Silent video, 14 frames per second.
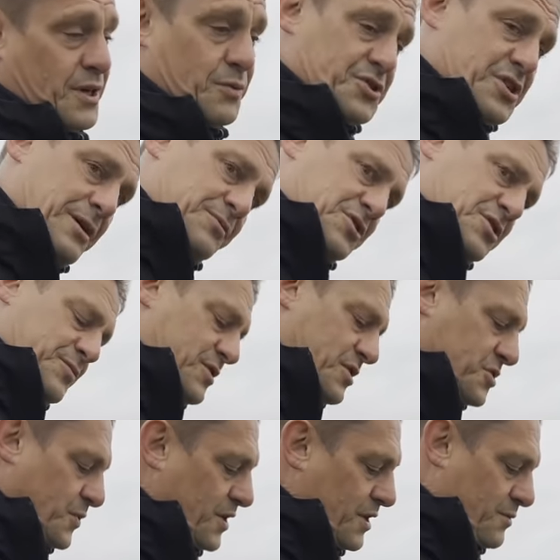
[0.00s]
which happens to be this
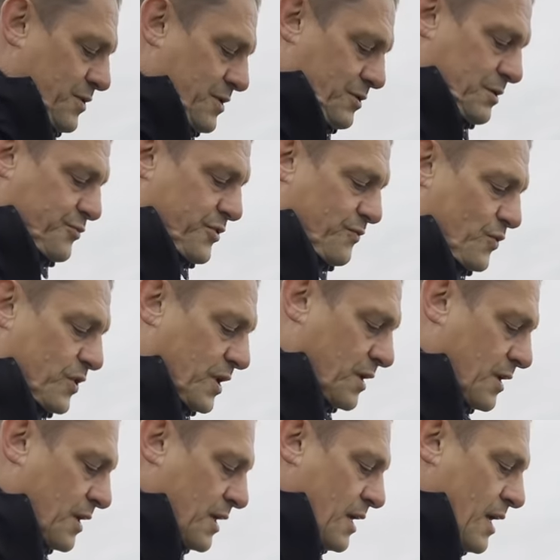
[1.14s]
week. We call it Print Week.
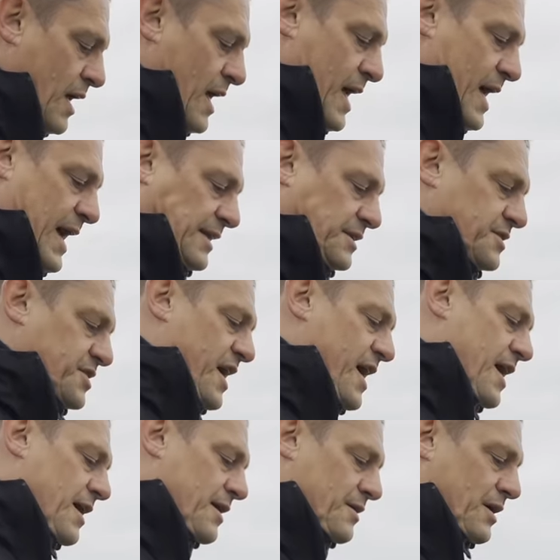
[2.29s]
and
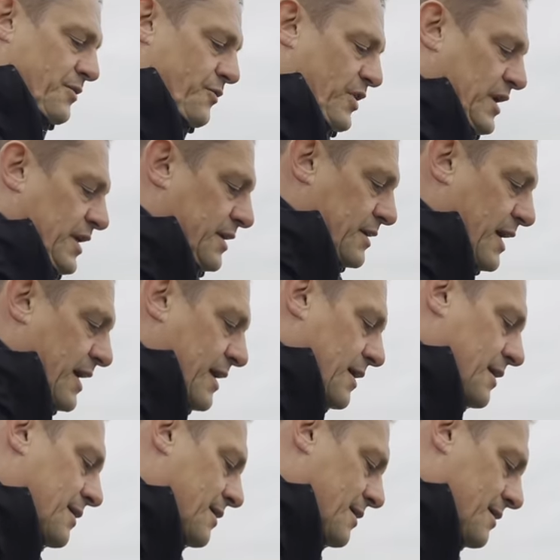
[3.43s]
really
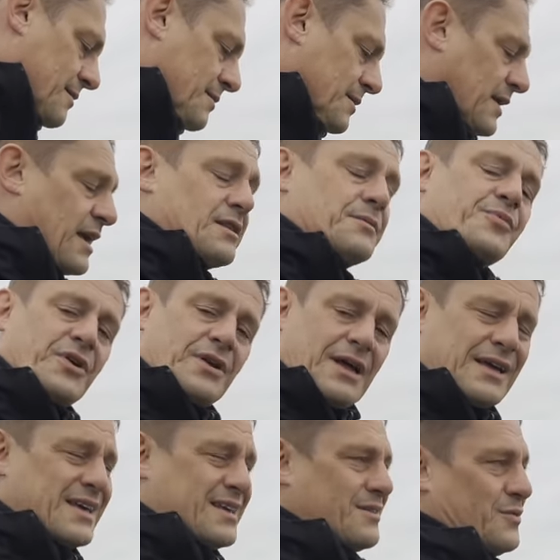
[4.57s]

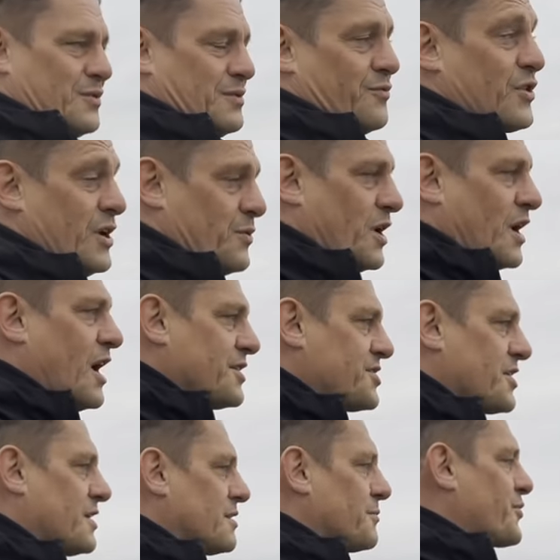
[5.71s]
work hard to
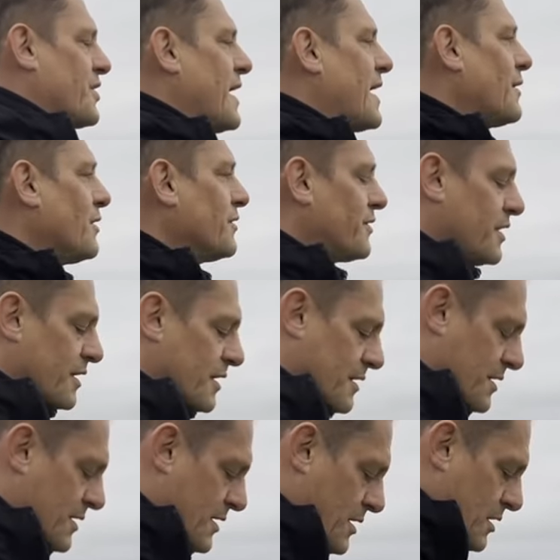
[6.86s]
get the print out on the
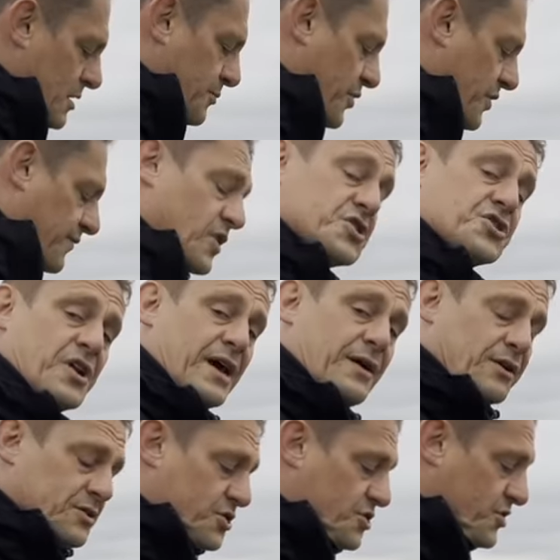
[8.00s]
print version out
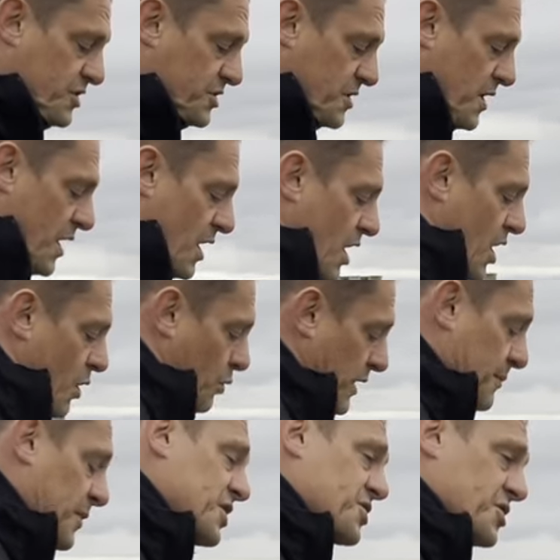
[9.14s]
on the streets. What that
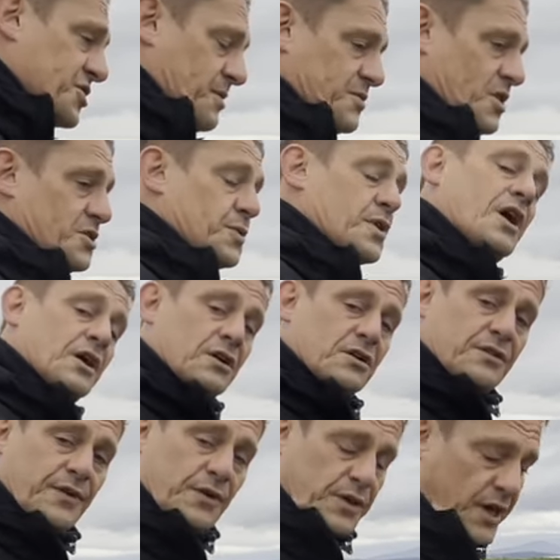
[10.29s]
means is sometimes we can't go to the
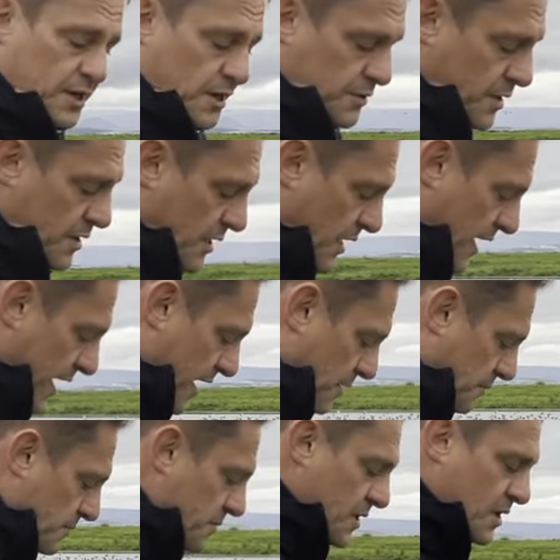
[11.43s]
volcano,
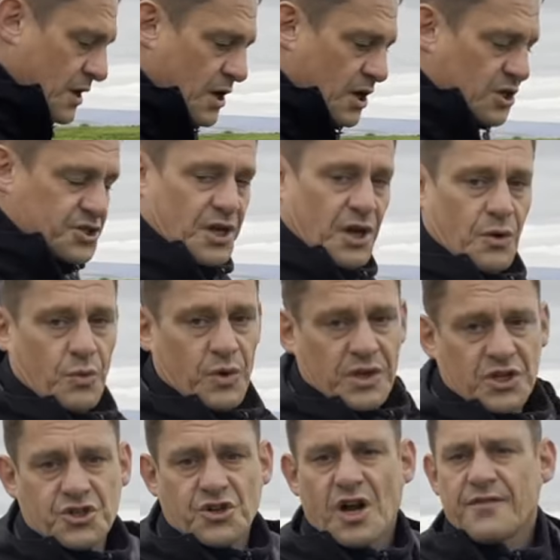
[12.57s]
so we're going
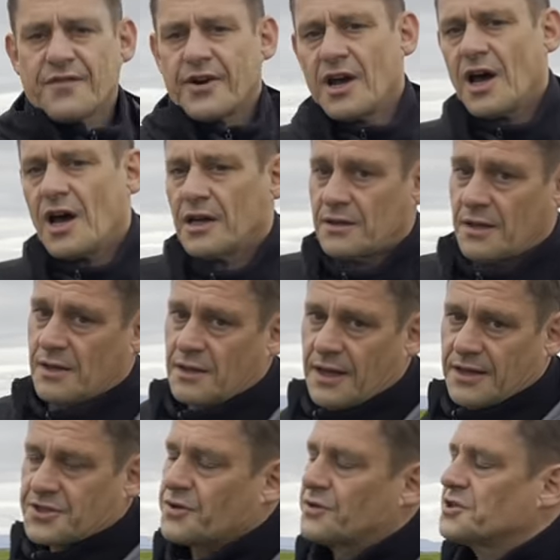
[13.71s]
to try very hard
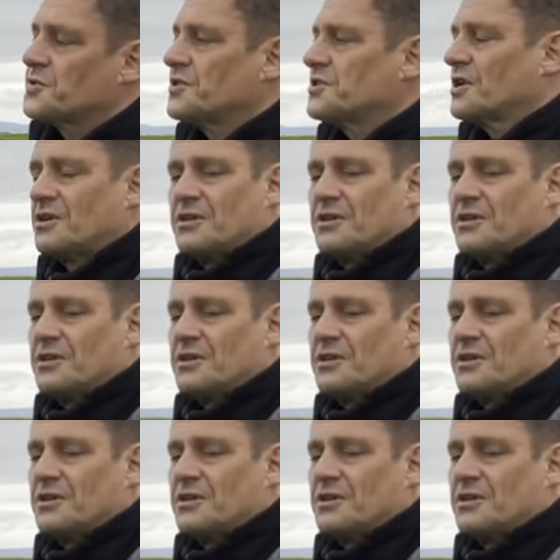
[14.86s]
later on this week to go to the